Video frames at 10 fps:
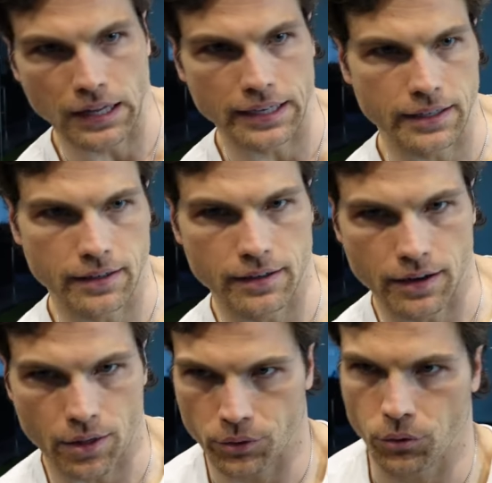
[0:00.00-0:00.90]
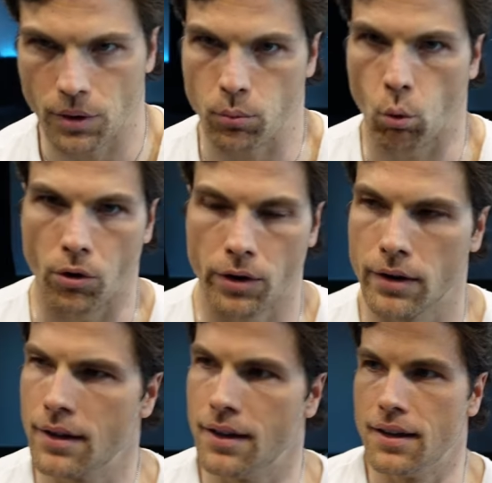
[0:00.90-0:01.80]
like getting in another grip war.
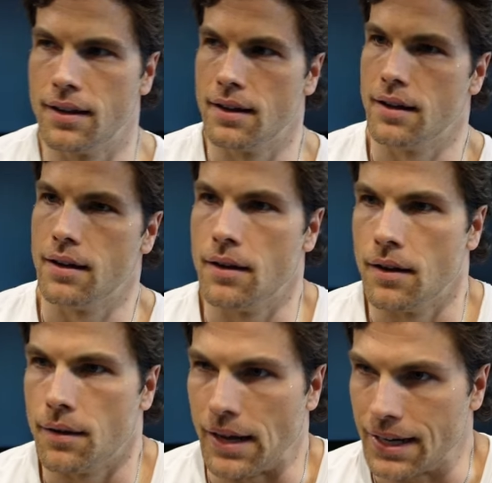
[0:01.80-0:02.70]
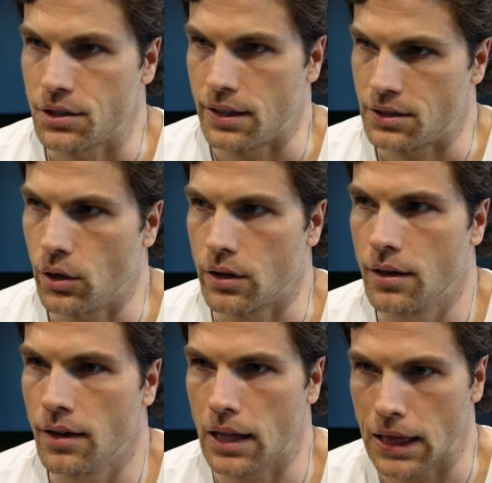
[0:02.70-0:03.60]
That actually took
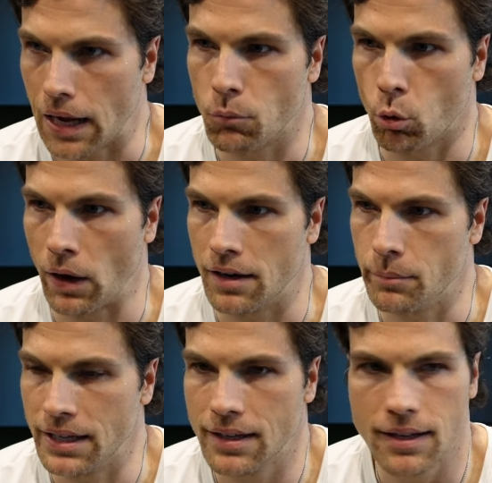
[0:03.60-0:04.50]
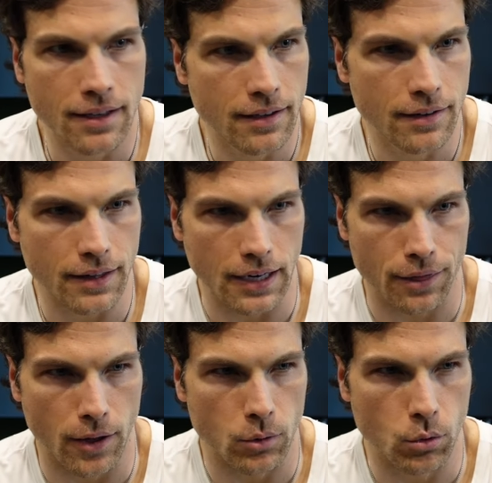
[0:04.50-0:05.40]
a lot more out of me than I
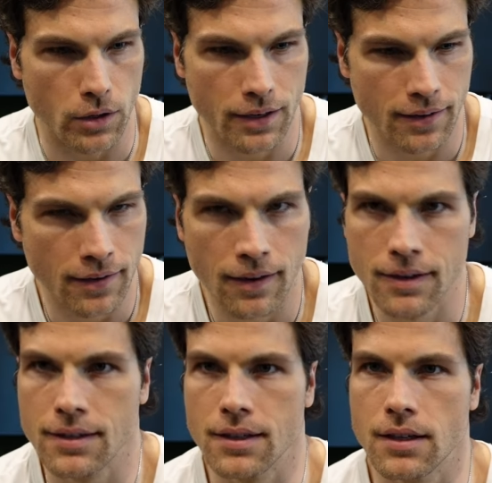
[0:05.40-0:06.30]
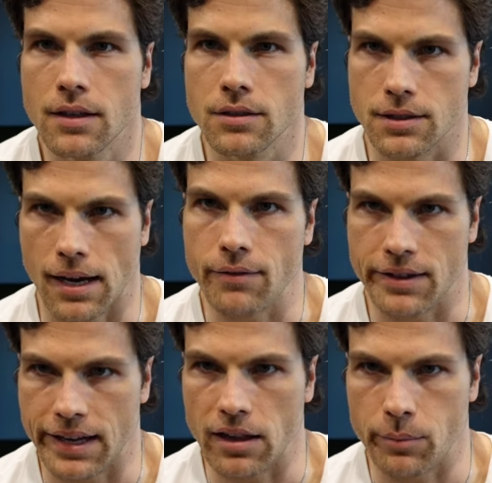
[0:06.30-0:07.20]
thought it would. Just having
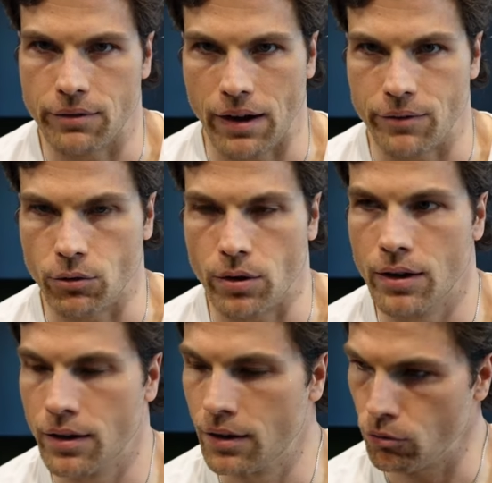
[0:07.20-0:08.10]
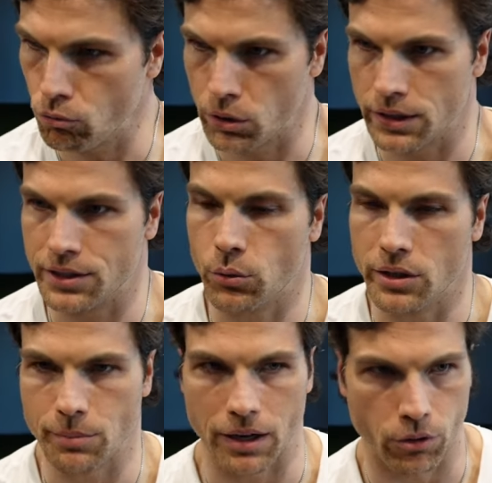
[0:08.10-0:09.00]
the element of having to really
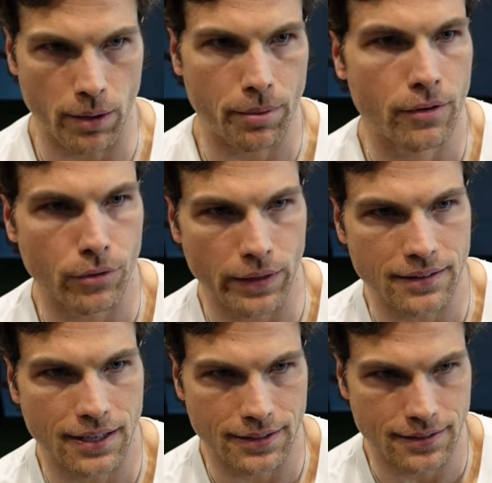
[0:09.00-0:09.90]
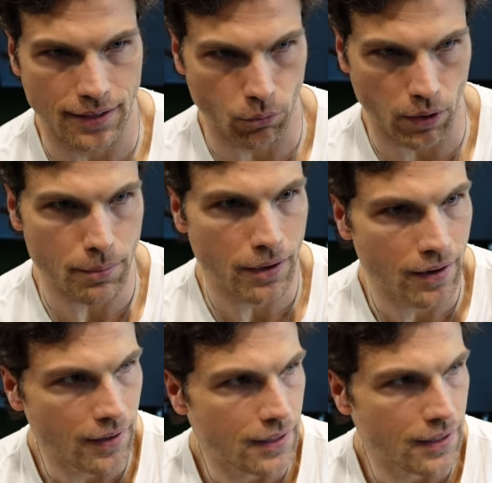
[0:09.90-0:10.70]
squeeze my grip for that 10-set rep.